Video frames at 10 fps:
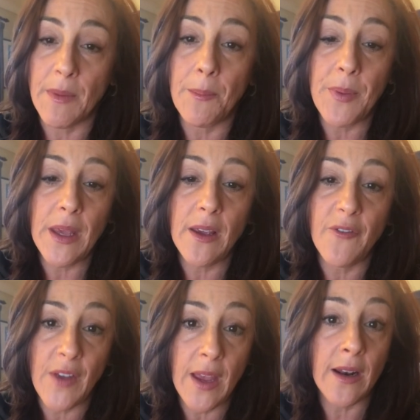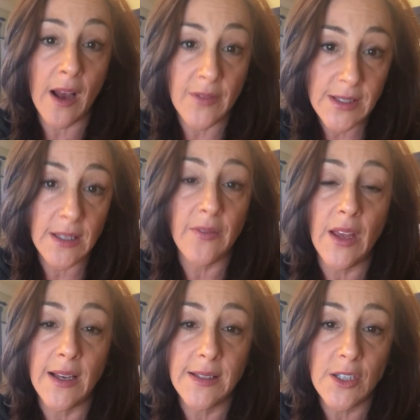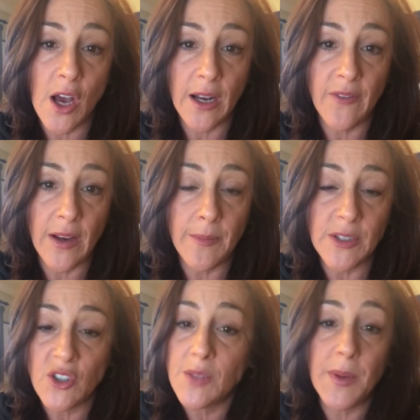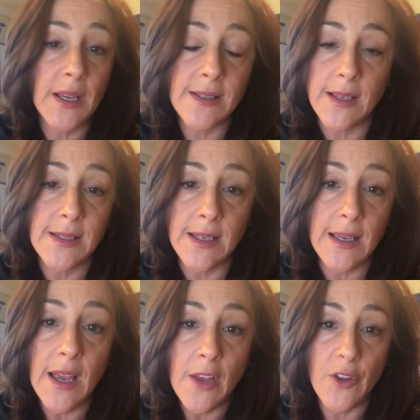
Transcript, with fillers: I'm a big fan, obviously, of the isotonic vitamins just because I see